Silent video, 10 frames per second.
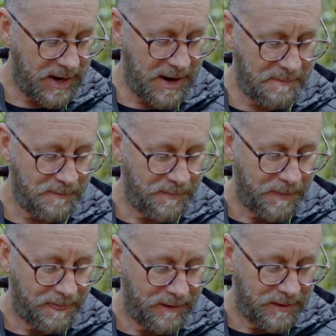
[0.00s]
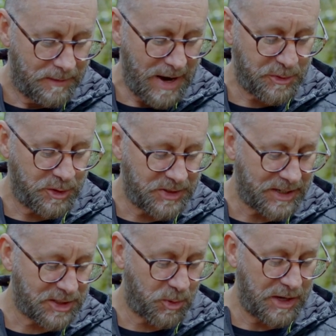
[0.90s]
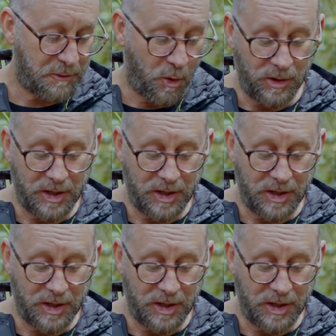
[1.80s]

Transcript: Matthew 6:24,